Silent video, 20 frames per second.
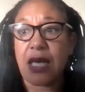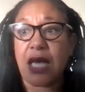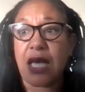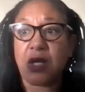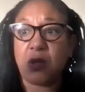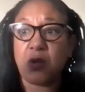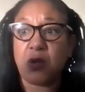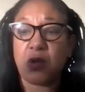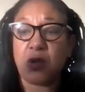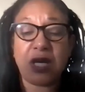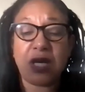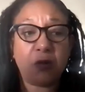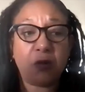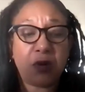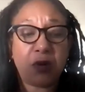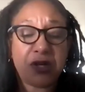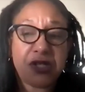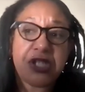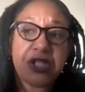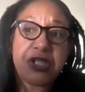and you look at
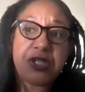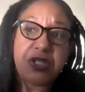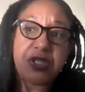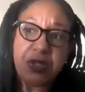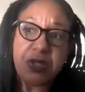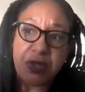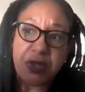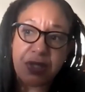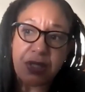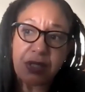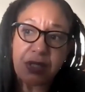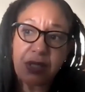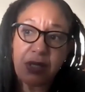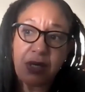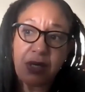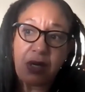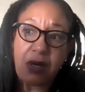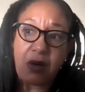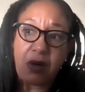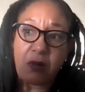where she stood
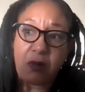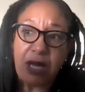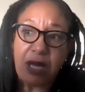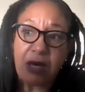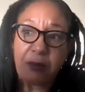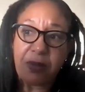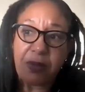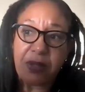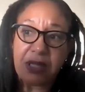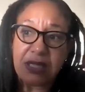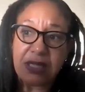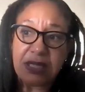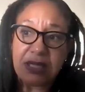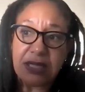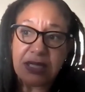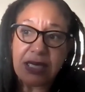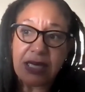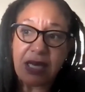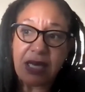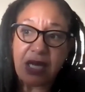around
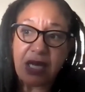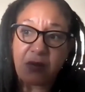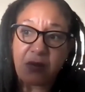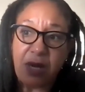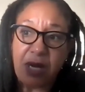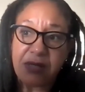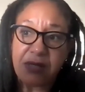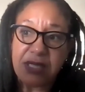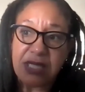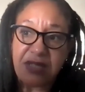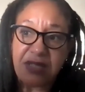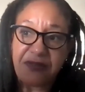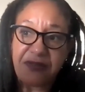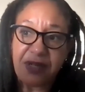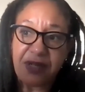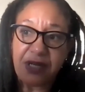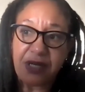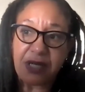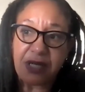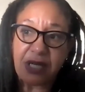policing and around
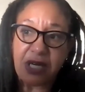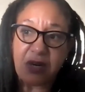defund